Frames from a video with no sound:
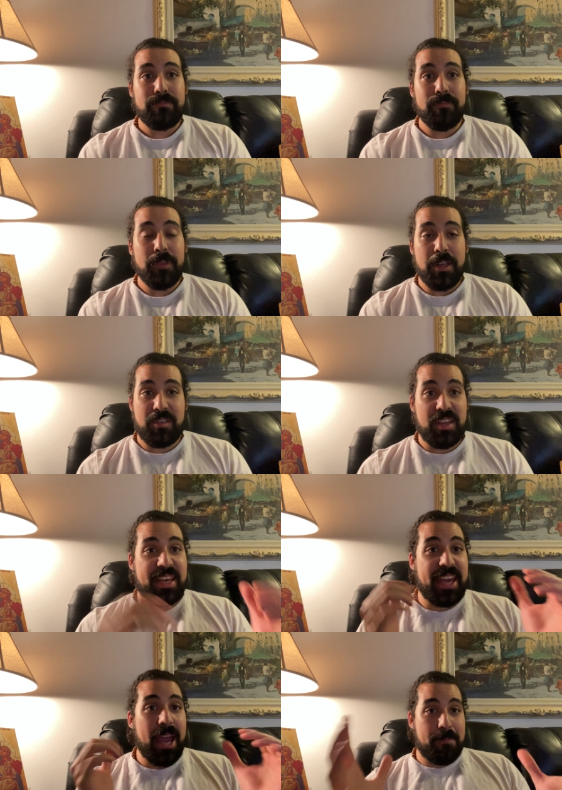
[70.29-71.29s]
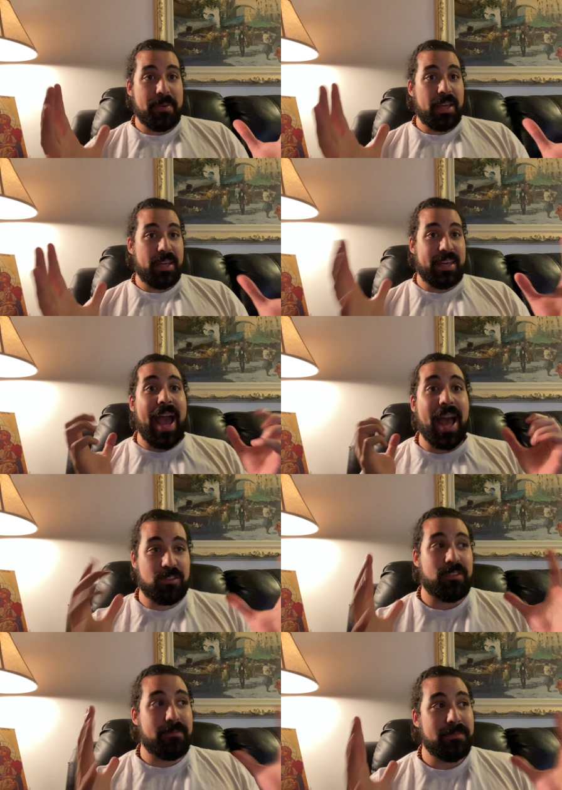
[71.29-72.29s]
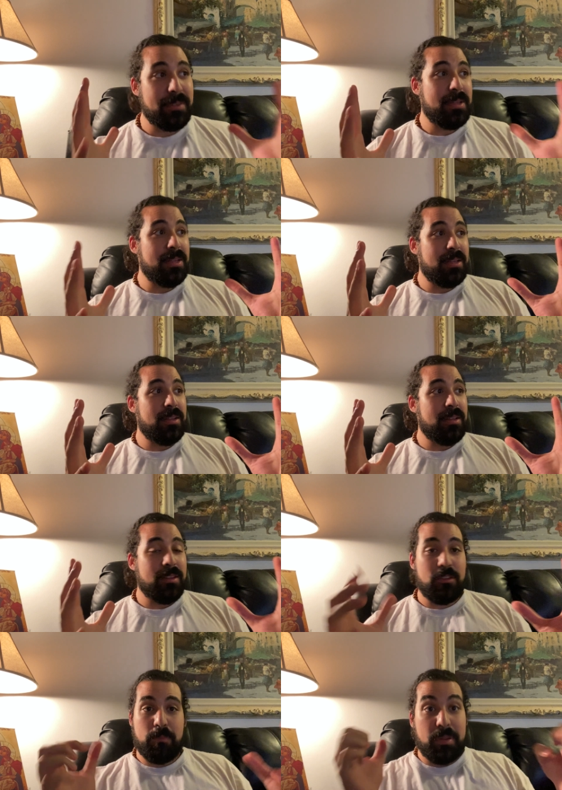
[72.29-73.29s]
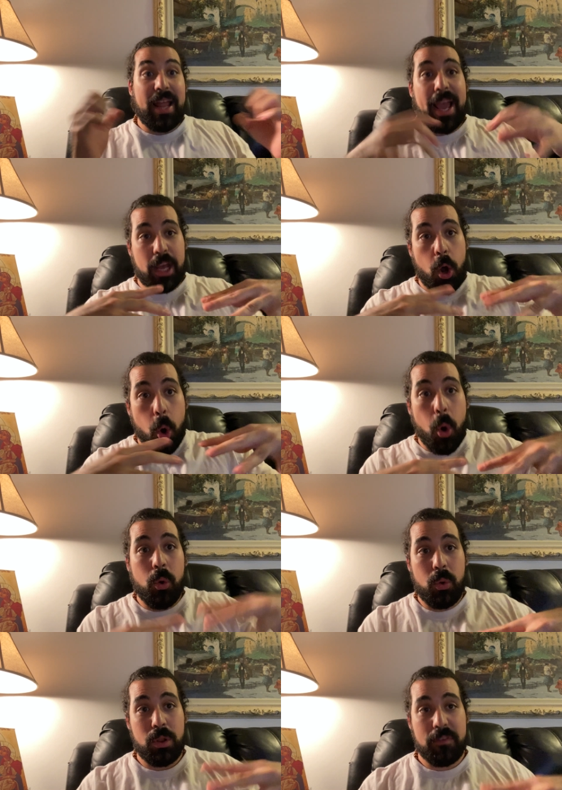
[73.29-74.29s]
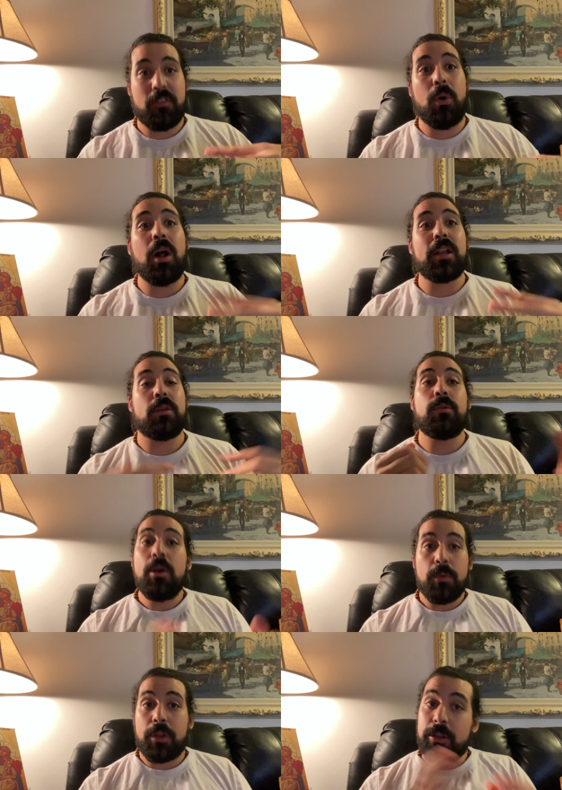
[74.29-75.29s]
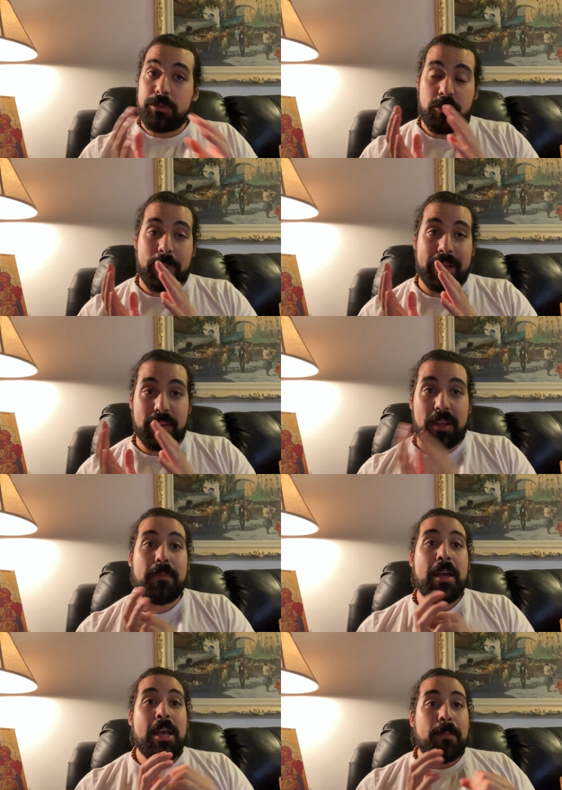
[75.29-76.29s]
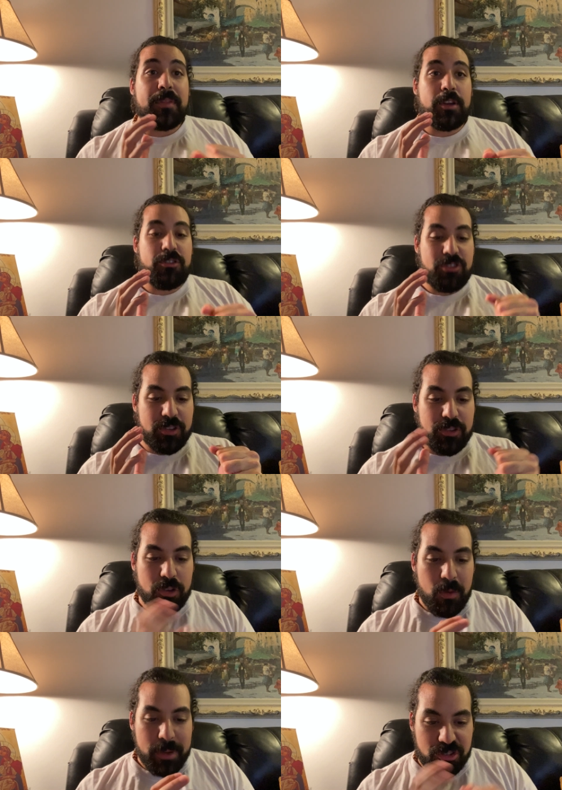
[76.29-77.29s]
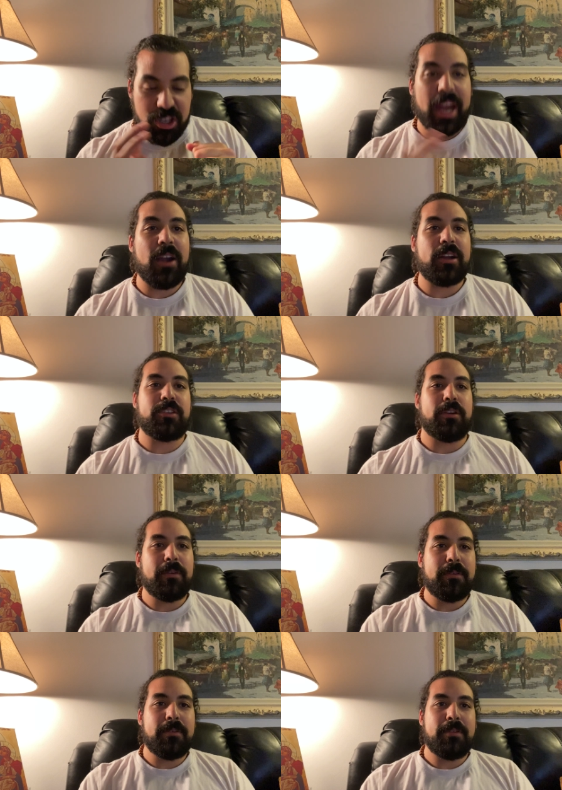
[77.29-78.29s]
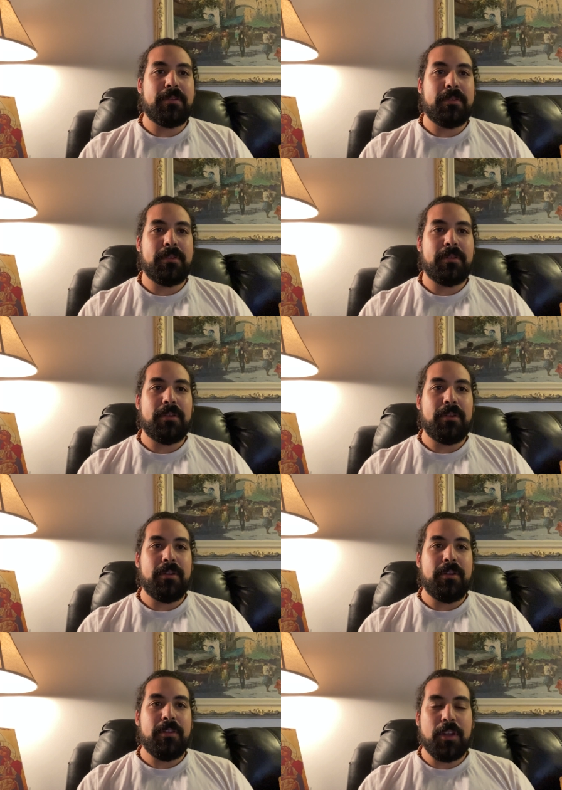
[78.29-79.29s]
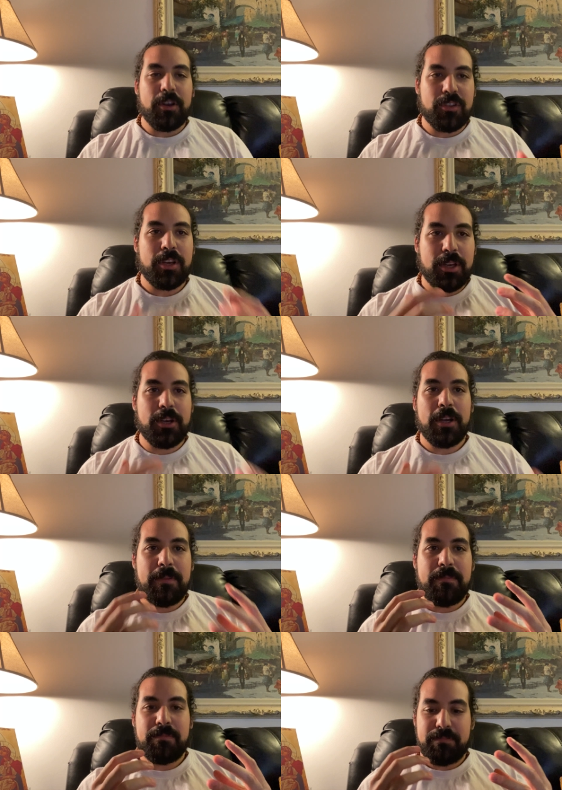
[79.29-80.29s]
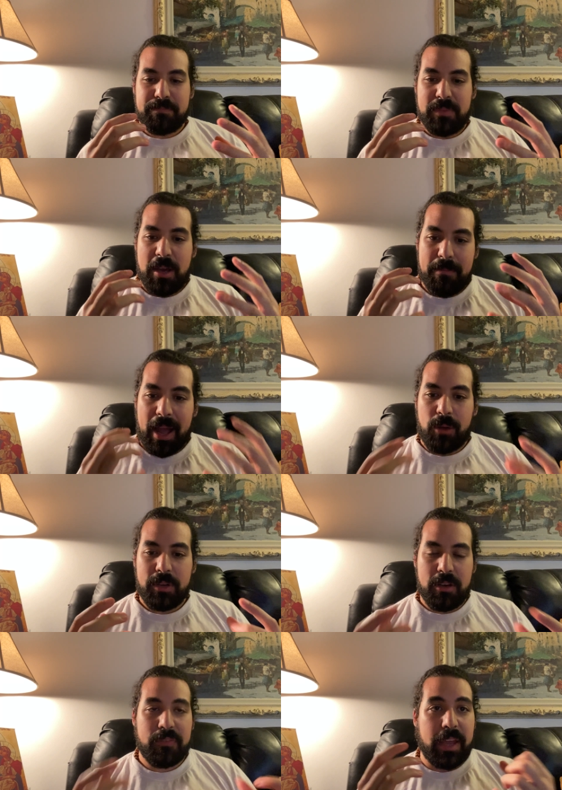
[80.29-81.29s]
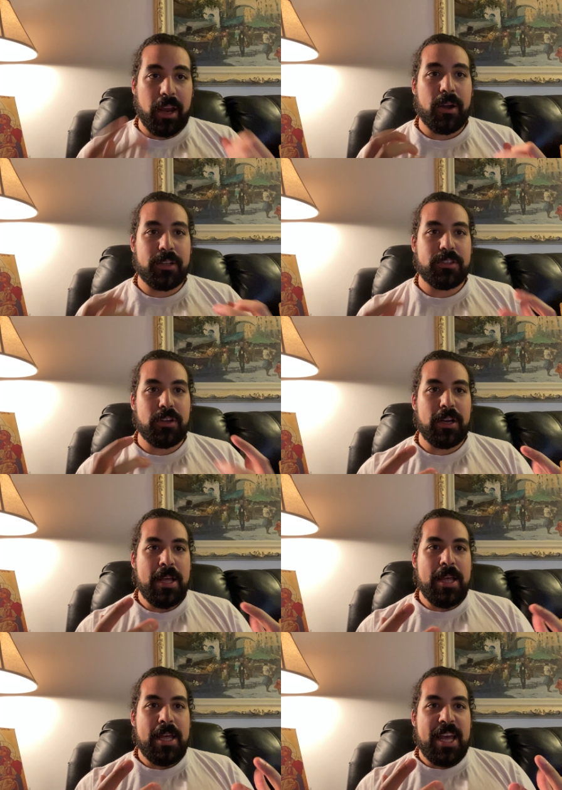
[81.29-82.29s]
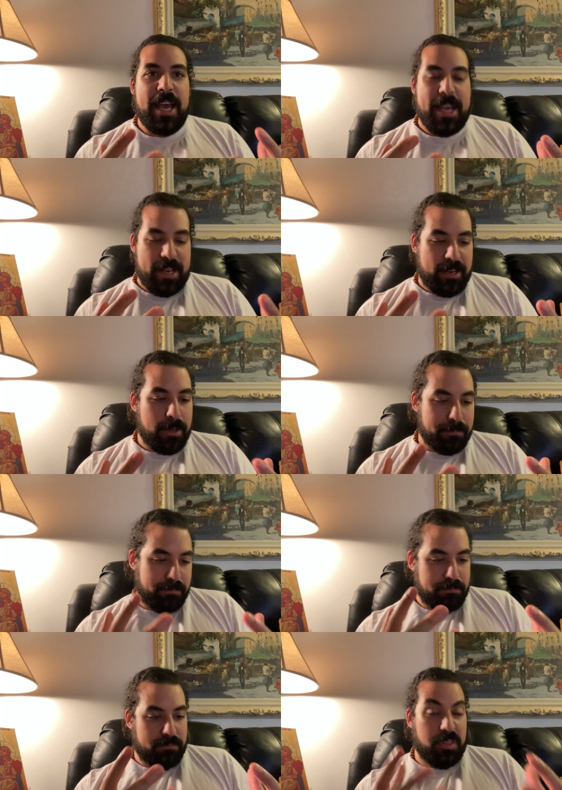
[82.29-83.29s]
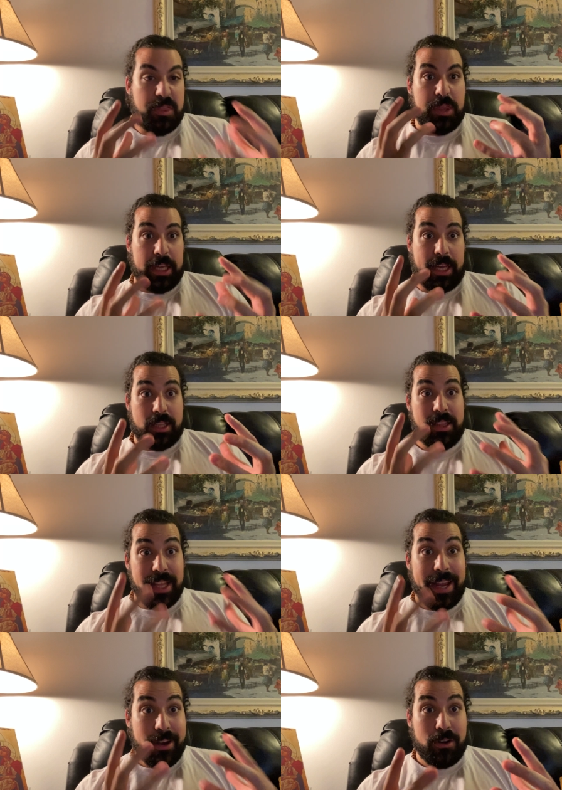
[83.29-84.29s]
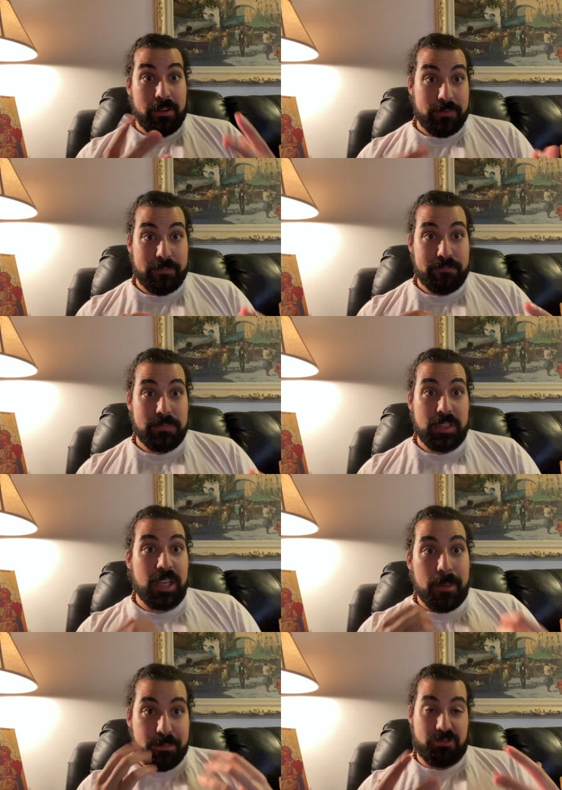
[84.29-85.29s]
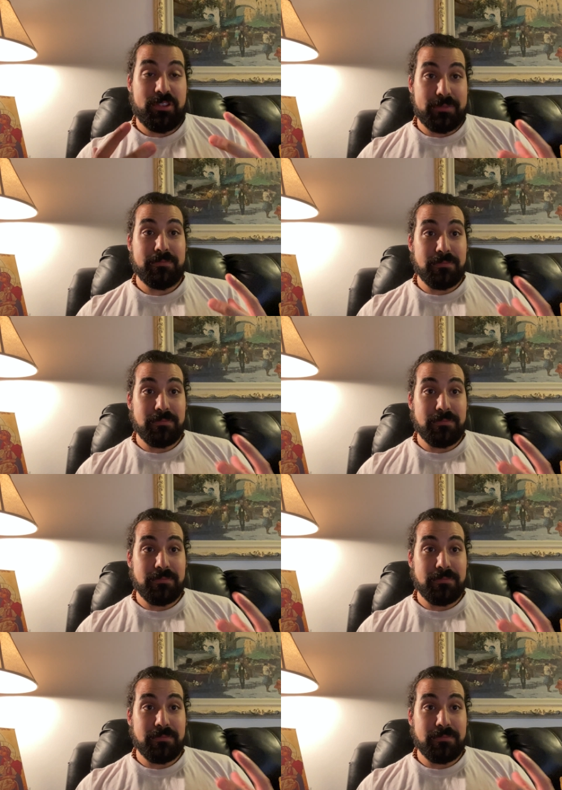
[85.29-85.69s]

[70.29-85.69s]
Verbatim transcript: This gaping chasm, this black hole of quality, with all due respect to them, but there's just so much character. There's a good amount of character and a thick layer of gumption